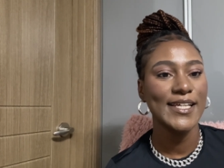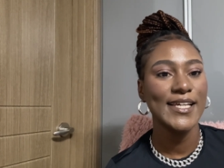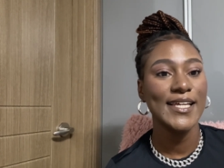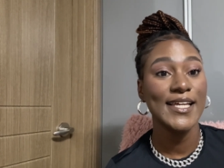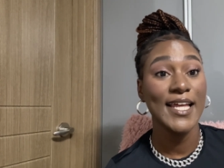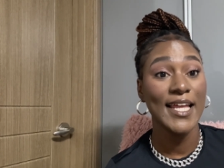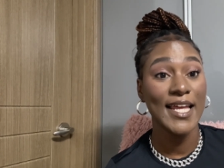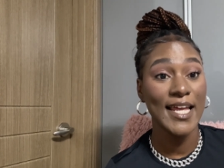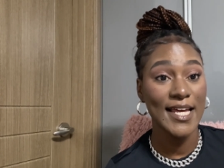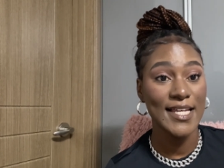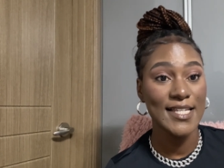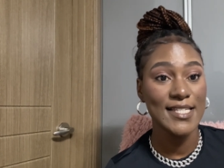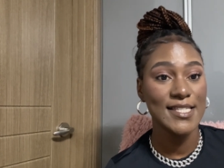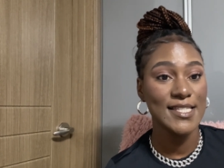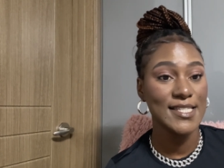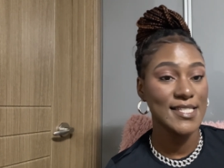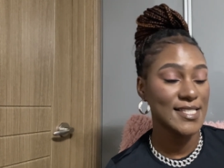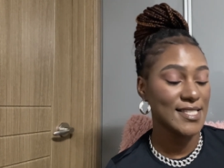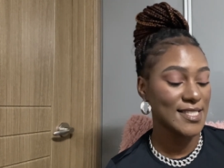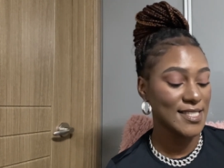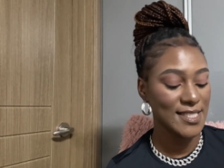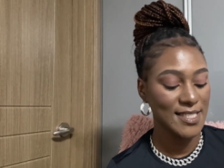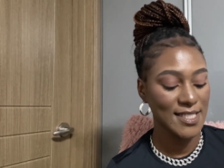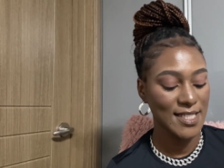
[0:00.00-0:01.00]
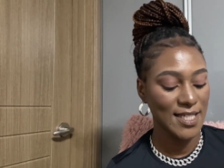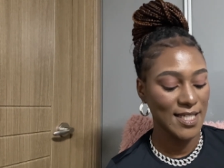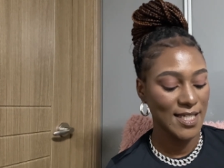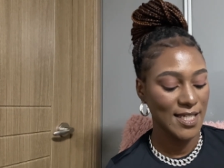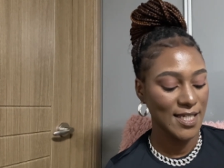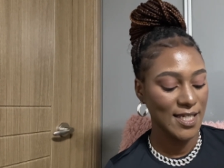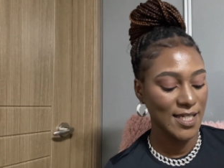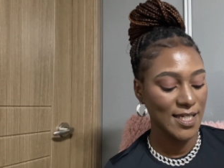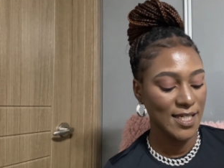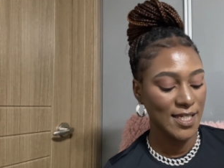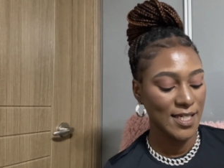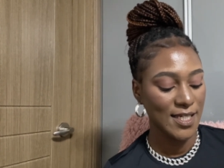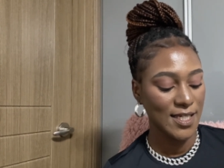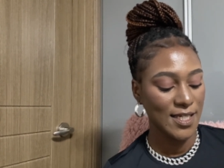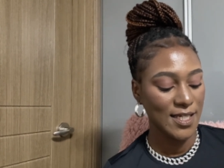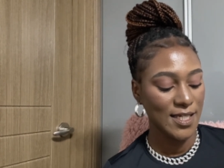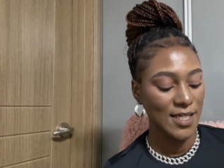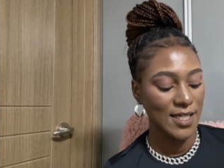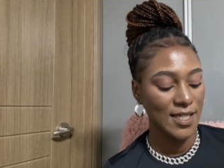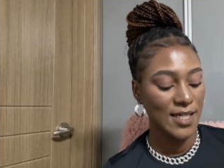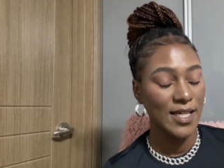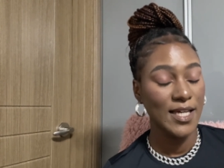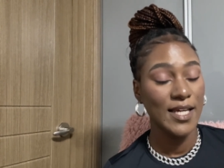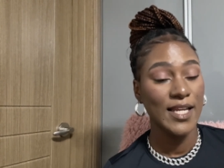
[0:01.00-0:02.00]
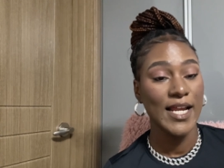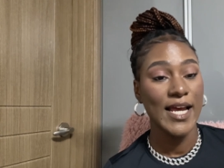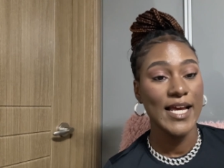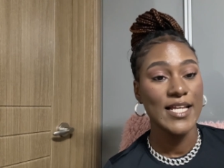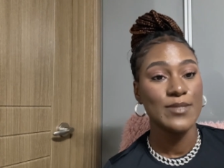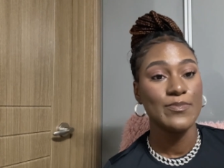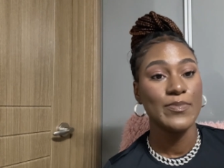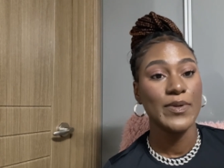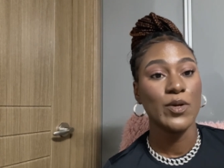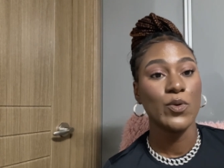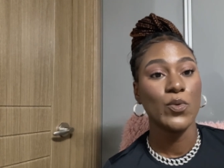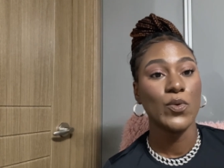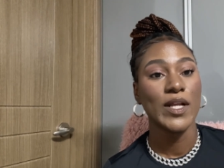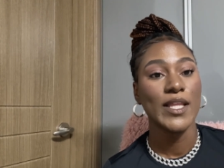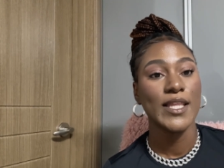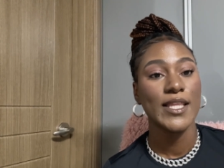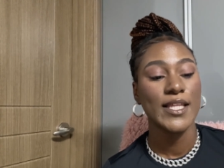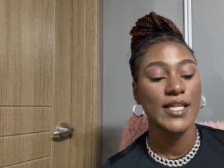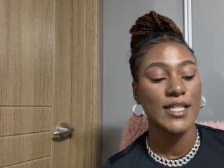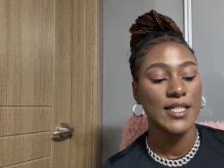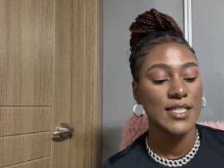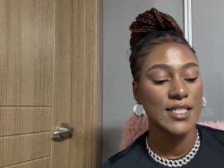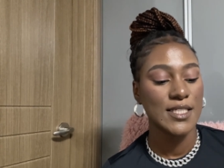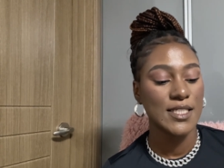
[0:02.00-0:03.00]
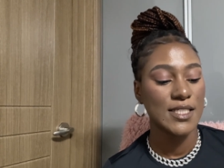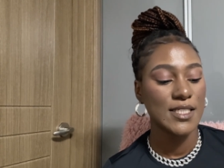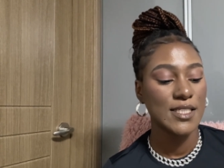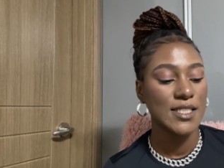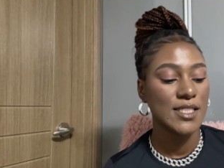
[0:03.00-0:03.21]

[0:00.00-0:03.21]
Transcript: Yes, it has been worth it